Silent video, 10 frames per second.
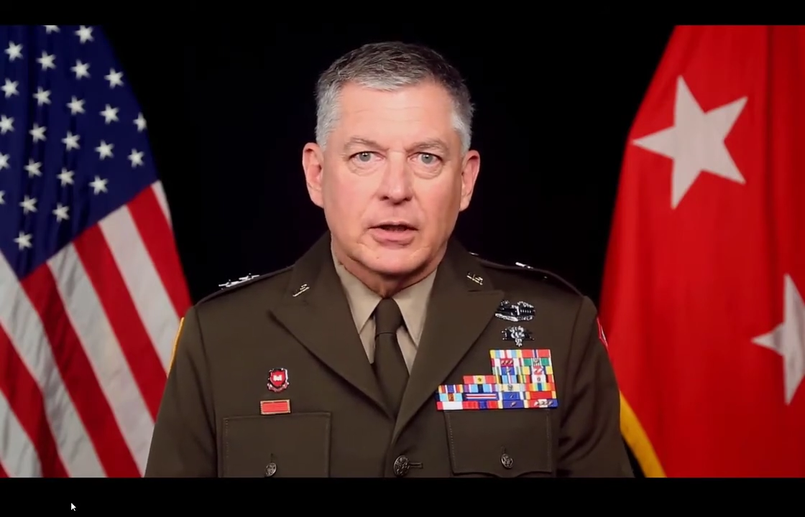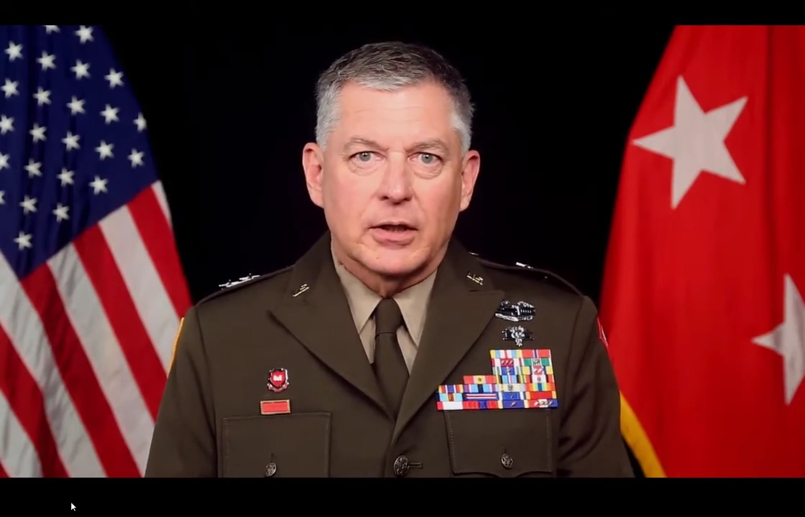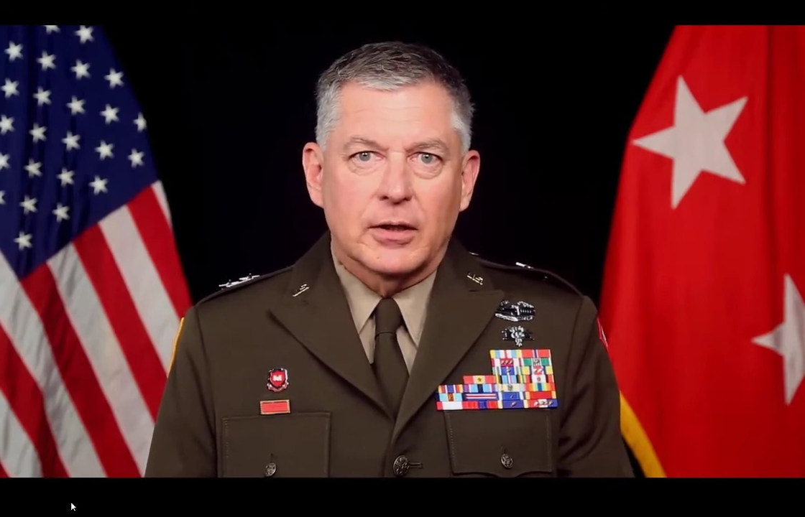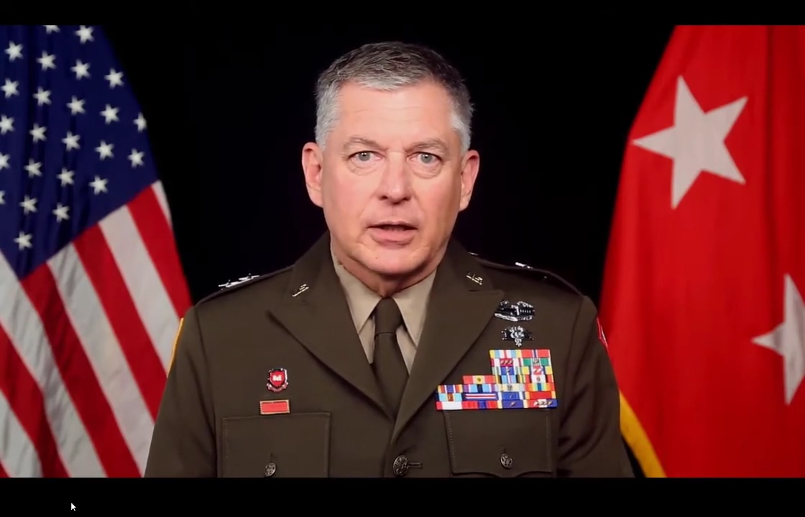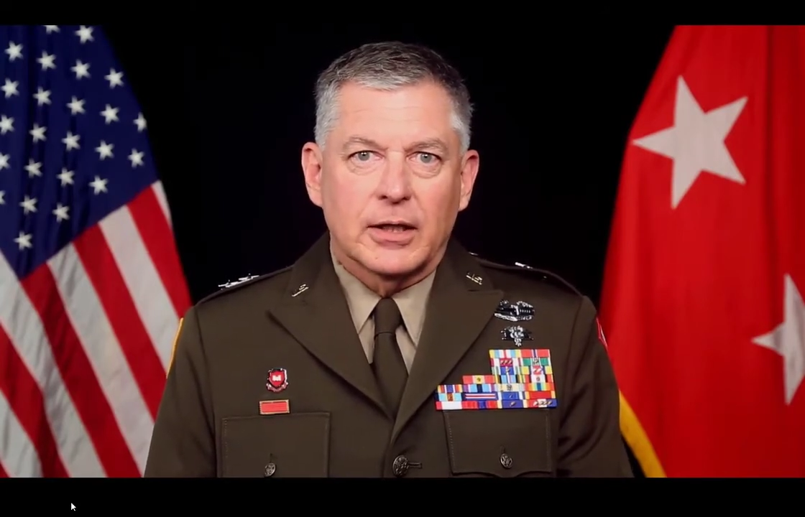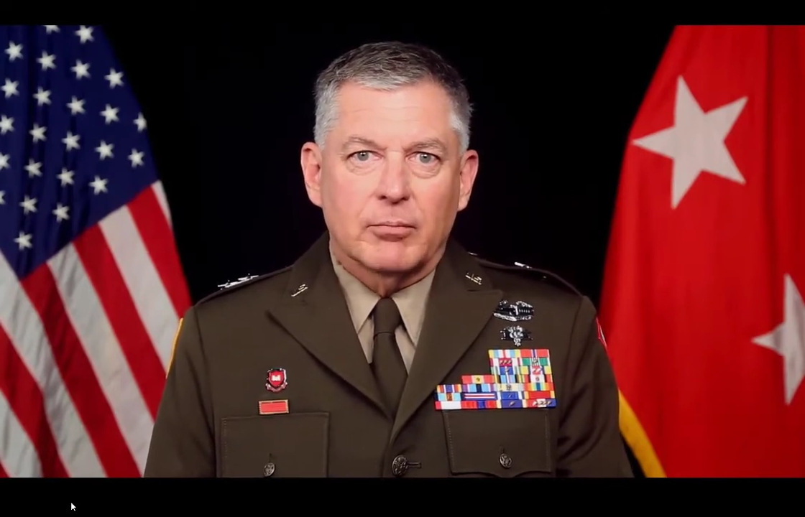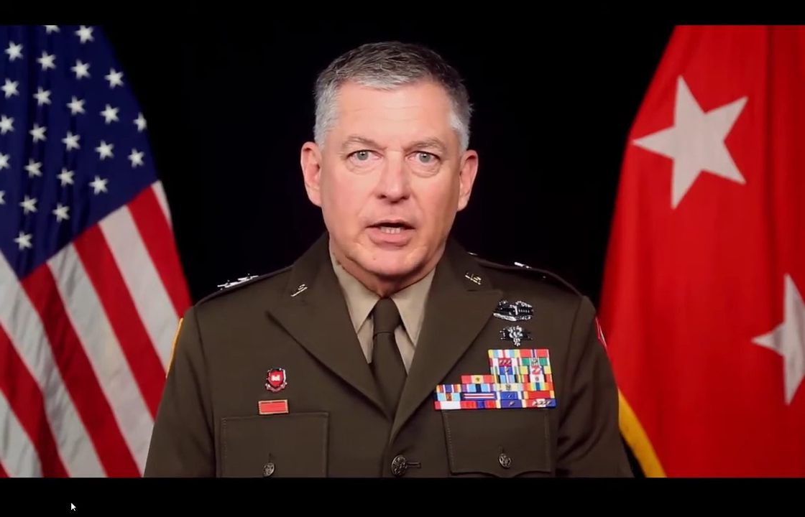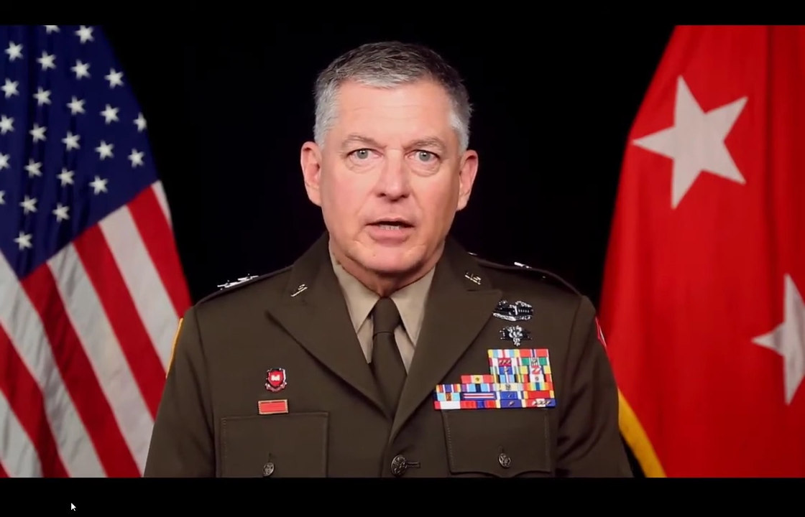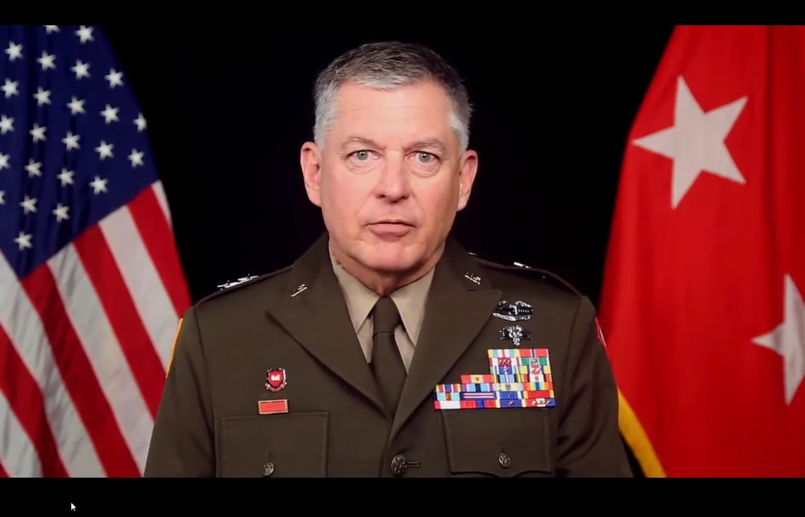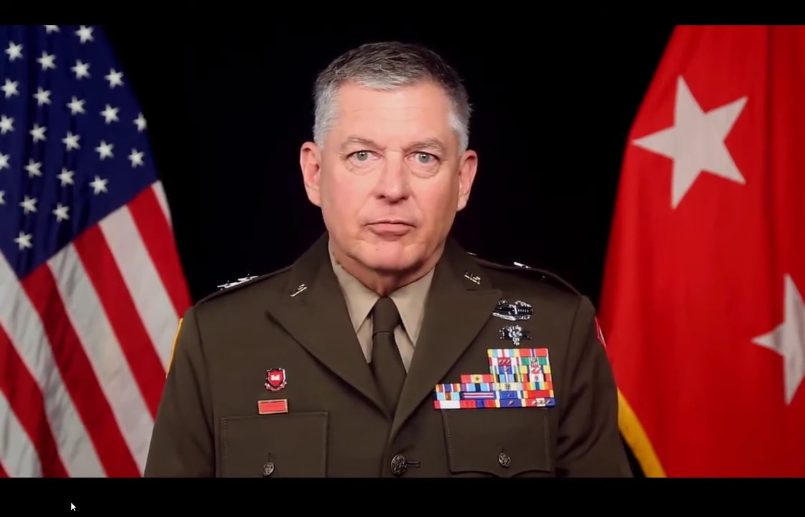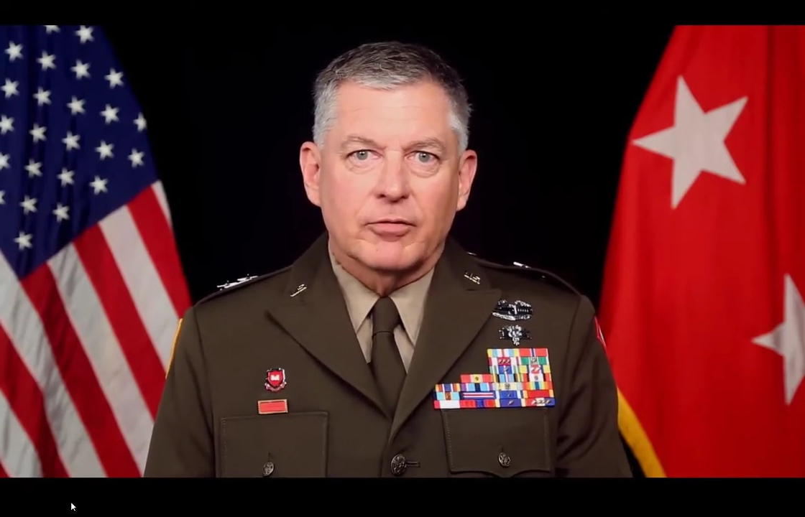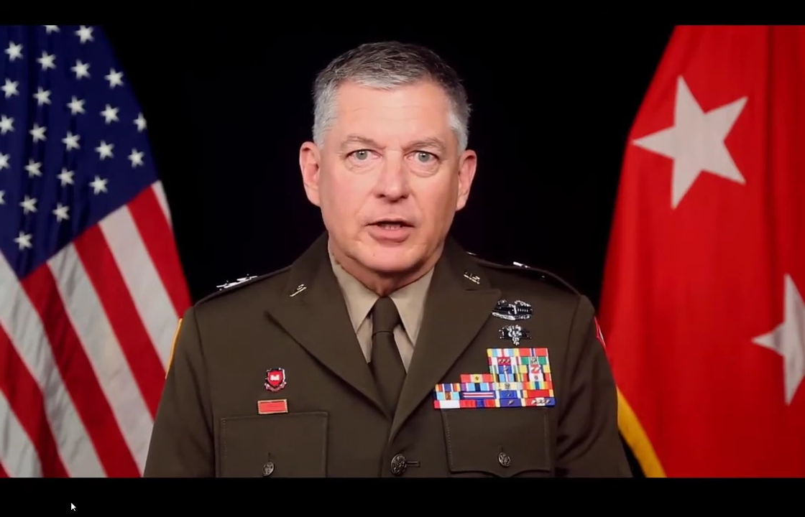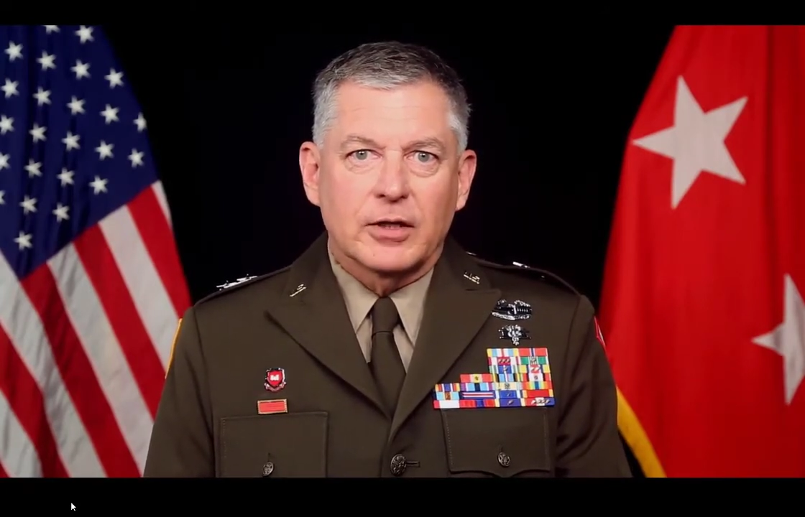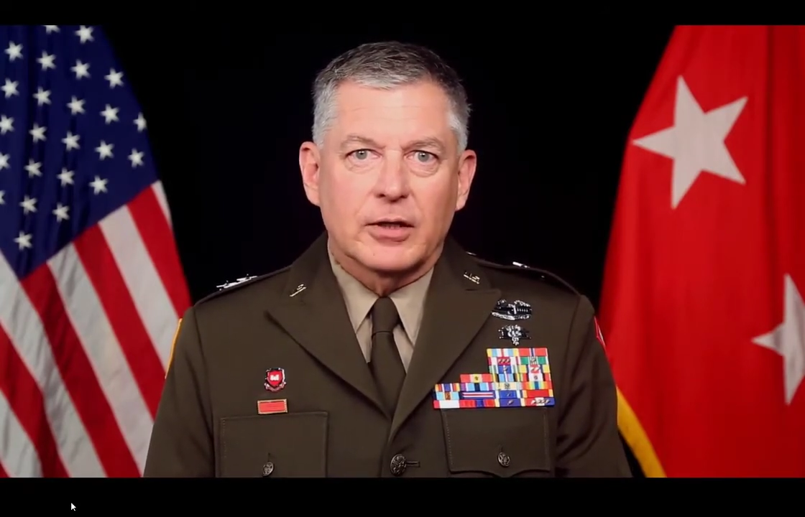uh, it may even feed